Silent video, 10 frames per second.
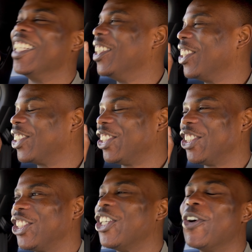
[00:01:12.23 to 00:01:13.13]
it looked
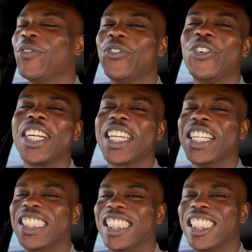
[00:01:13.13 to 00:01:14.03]
so
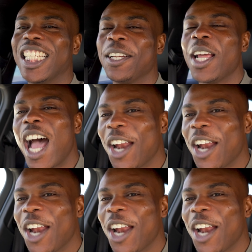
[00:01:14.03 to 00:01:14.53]
freaking sick.